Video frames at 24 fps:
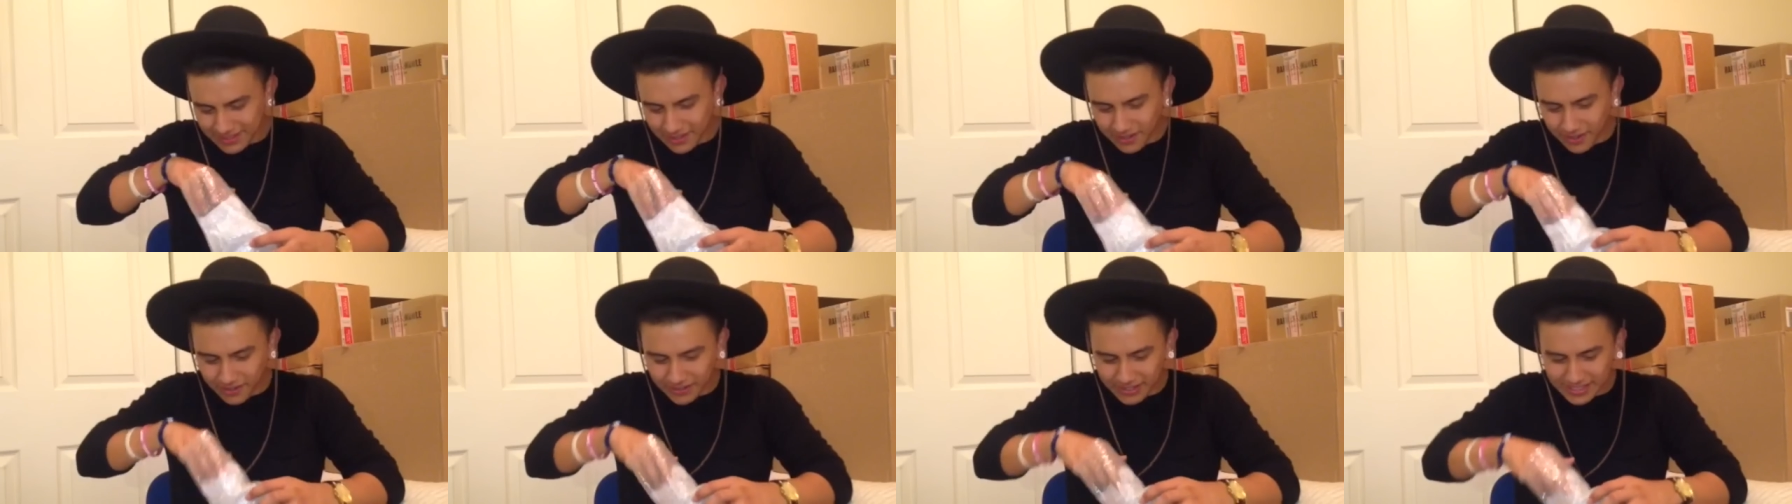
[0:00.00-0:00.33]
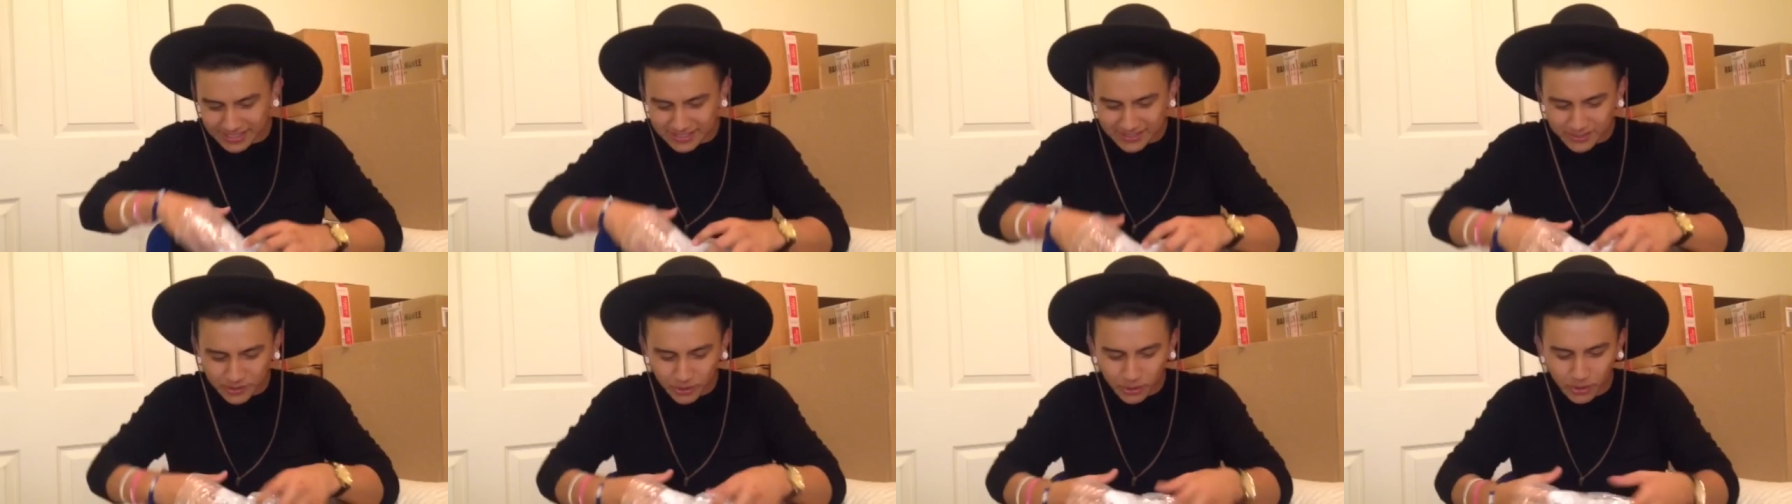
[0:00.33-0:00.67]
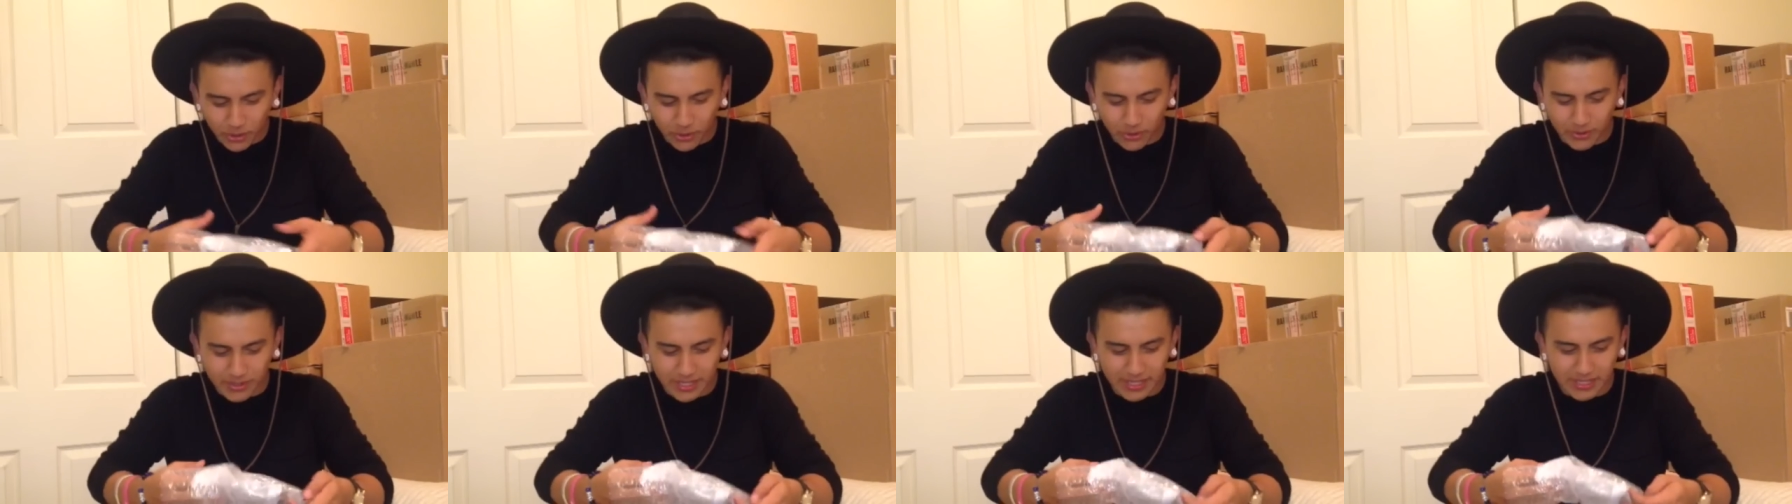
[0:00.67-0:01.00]
Yo, that's so
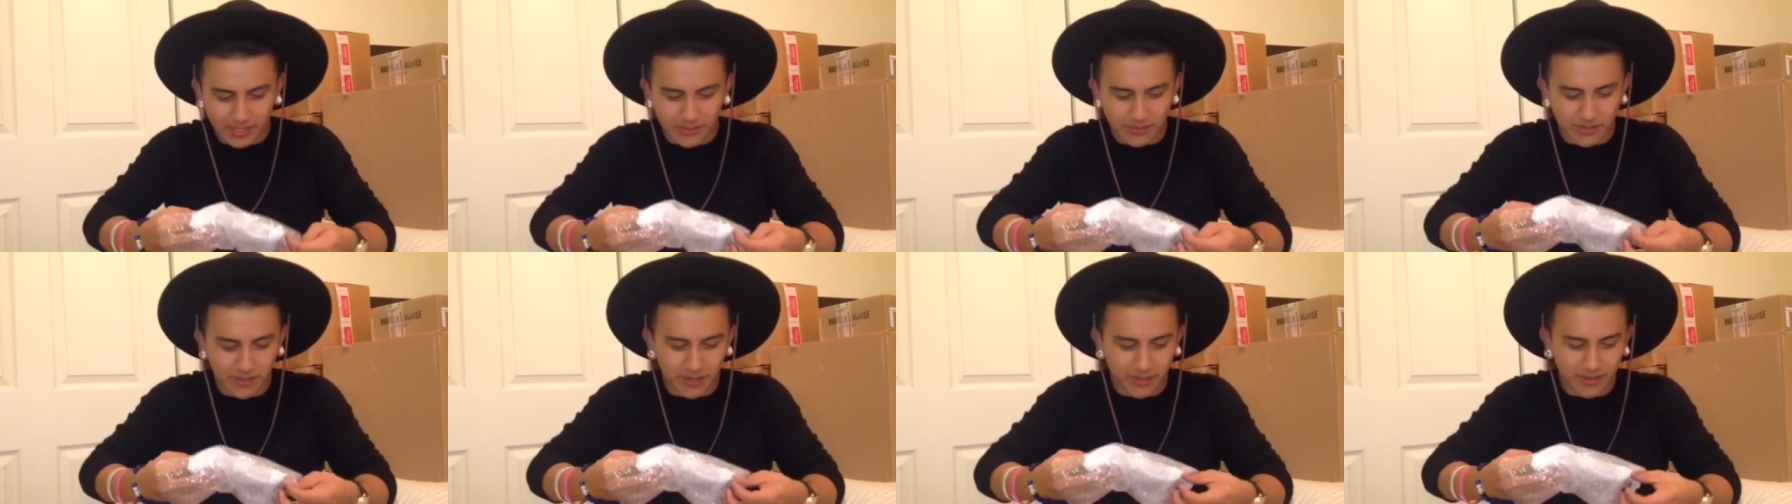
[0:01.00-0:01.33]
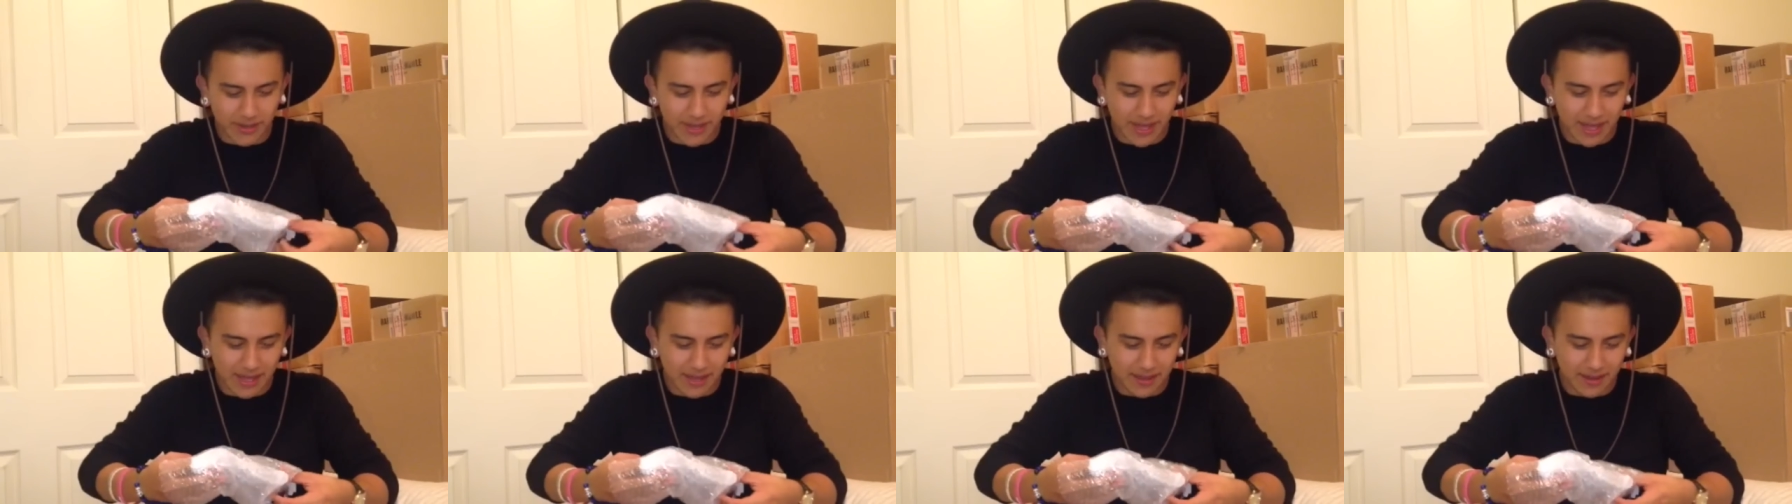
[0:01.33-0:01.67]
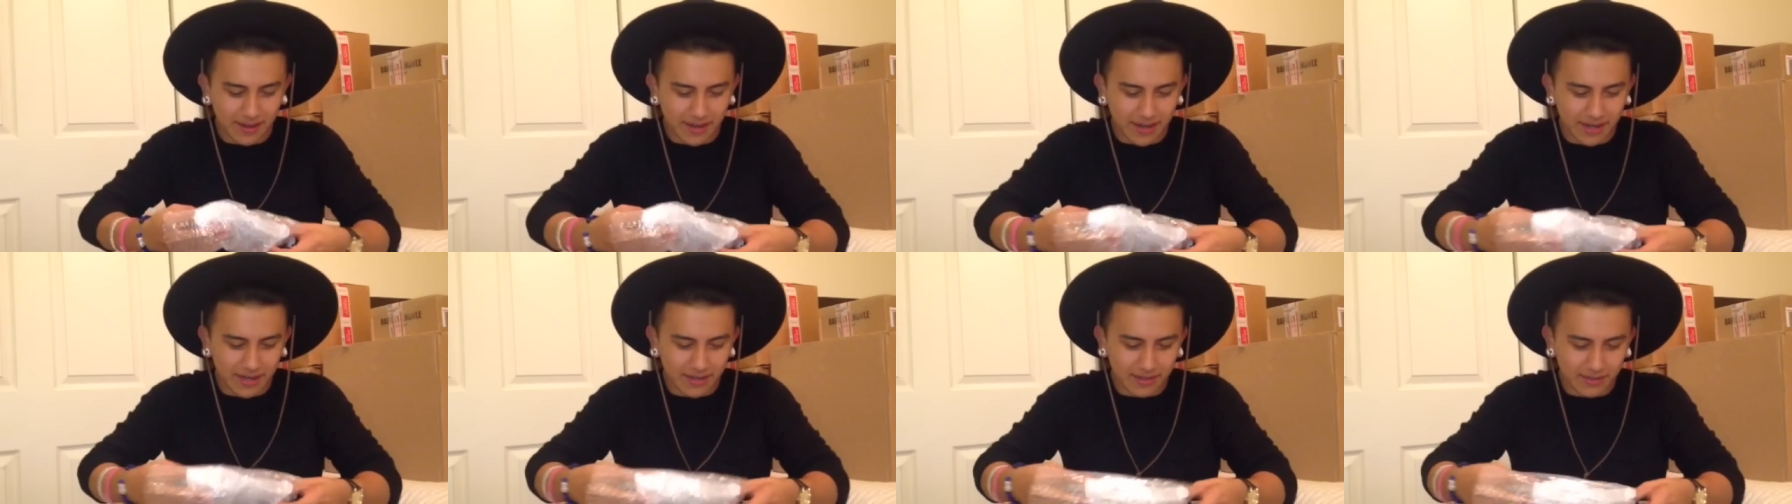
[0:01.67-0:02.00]
cool that you know that.
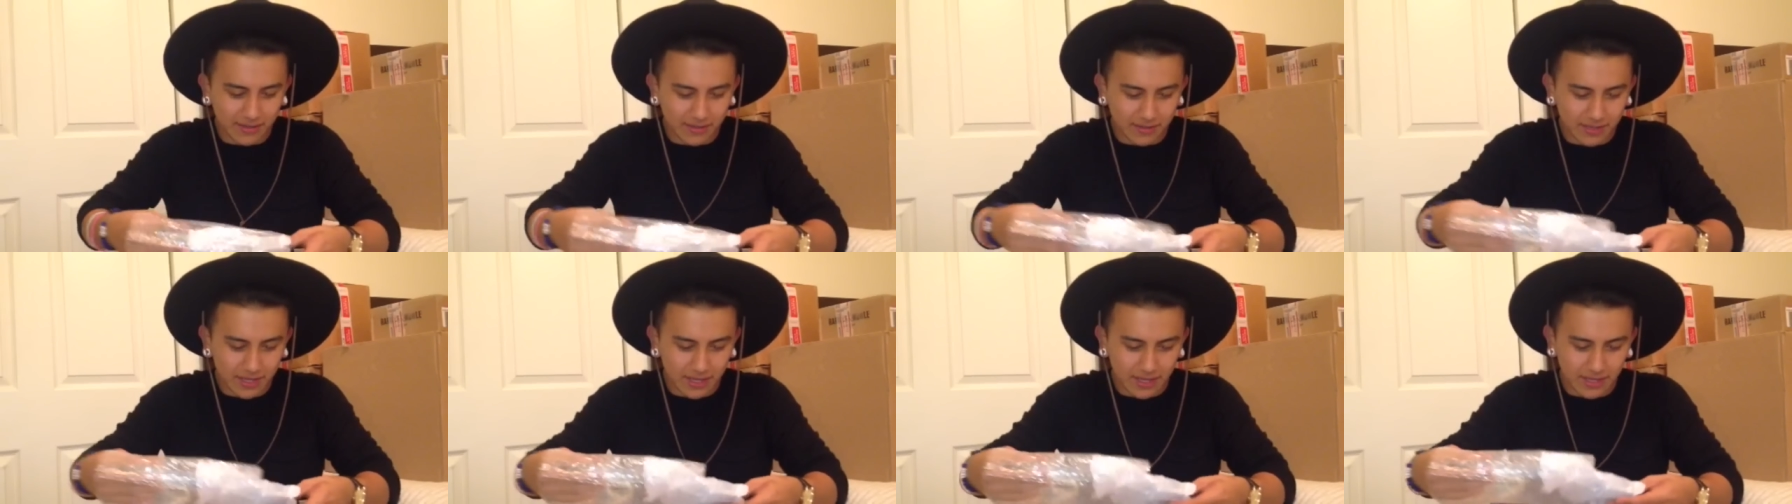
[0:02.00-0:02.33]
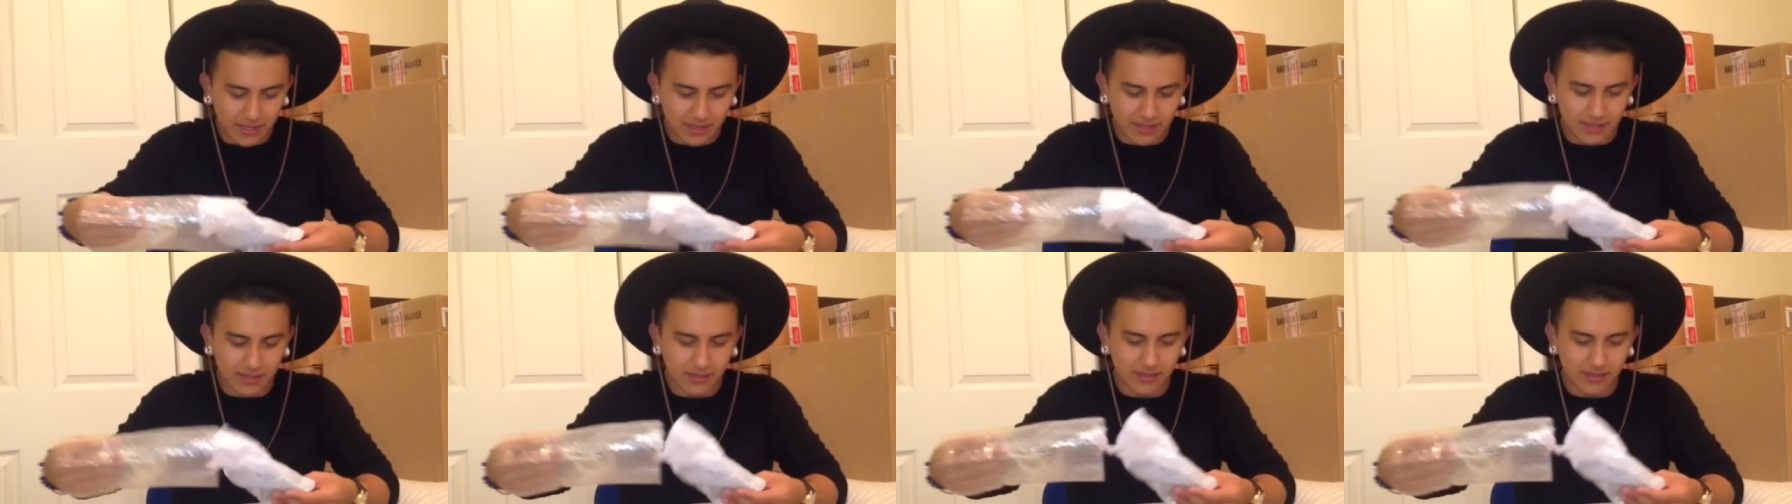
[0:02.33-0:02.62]
Alright, okay.